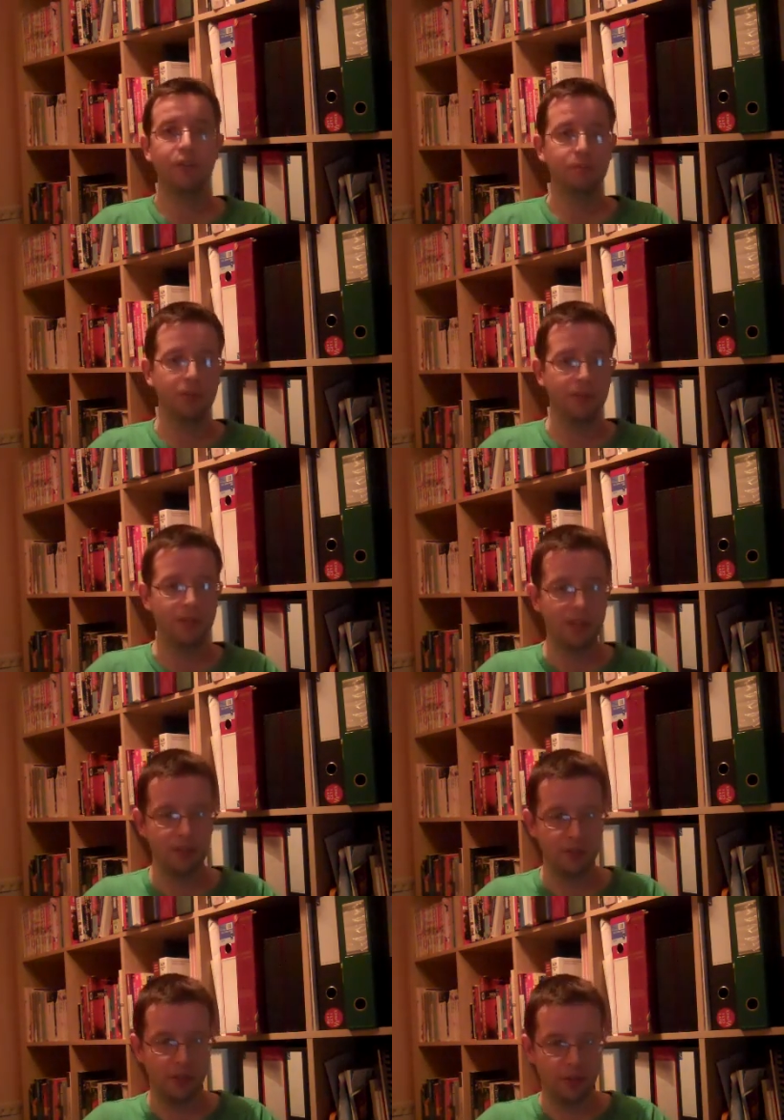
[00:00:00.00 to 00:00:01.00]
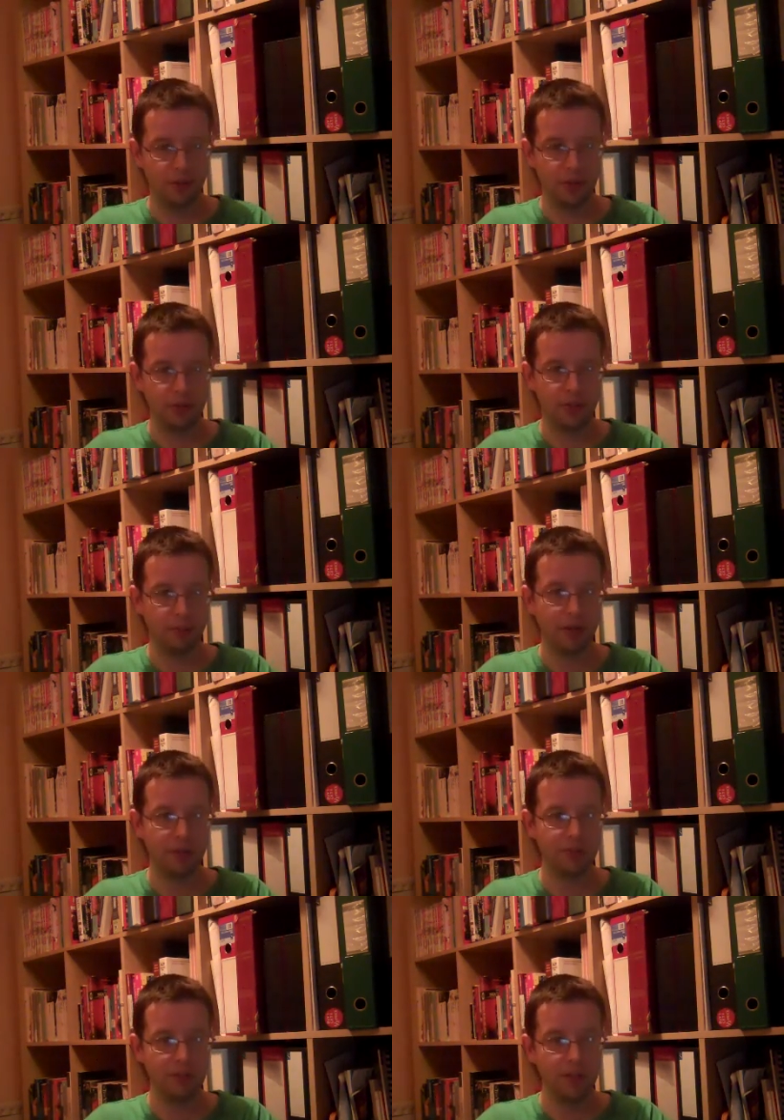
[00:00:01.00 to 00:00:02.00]
It's one of the things that I enjoy doing the
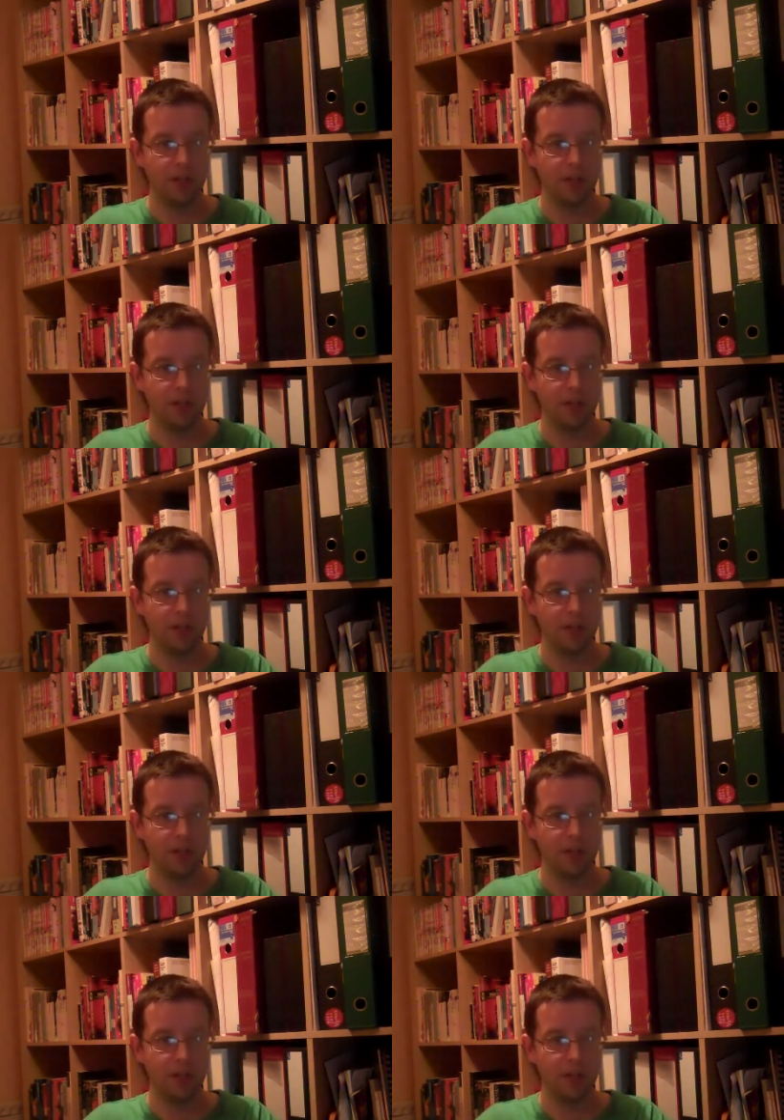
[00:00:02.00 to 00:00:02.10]
most.